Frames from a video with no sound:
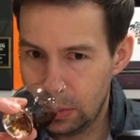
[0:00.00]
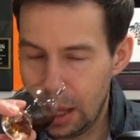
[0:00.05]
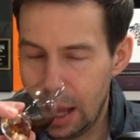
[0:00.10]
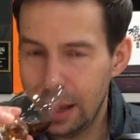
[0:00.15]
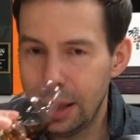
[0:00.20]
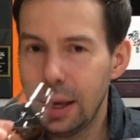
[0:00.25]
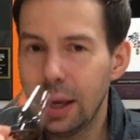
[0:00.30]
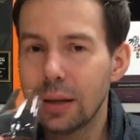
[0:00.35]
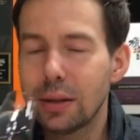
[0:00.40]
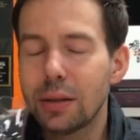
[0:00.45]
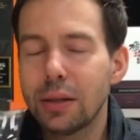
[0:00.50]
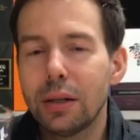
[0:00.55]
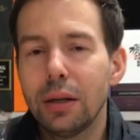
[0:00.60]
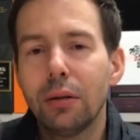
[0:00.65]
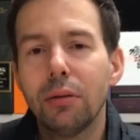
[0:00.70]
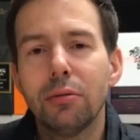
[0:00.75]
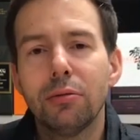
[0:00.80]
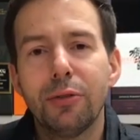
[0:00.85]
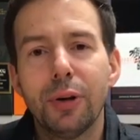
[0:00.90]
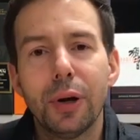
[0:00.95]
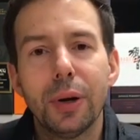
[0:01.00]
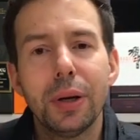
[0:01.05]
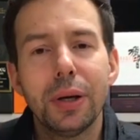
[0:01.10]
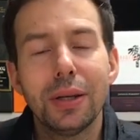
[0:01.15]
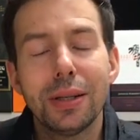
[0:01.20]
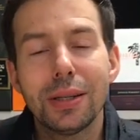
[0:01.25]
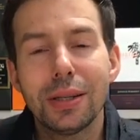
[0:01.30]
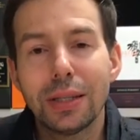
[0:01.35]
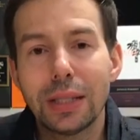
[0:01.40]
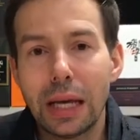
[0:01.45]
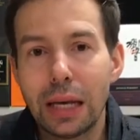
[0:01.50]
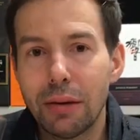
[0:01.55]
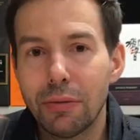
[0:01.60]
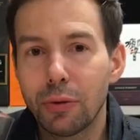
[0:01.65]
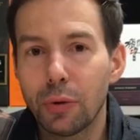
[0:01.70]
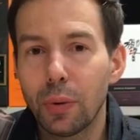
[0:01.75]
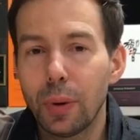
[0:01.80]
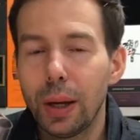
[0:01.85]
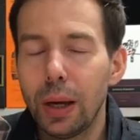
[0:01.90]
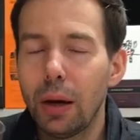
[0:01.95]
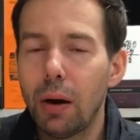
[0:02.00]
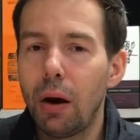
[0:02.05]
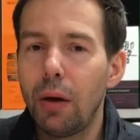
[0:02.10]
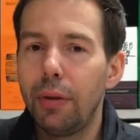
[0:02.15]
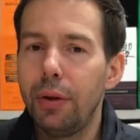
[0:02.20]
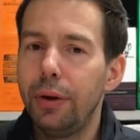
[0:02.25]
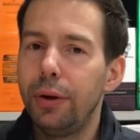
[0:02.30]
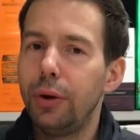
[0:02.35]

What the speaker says: and yet still very savory on the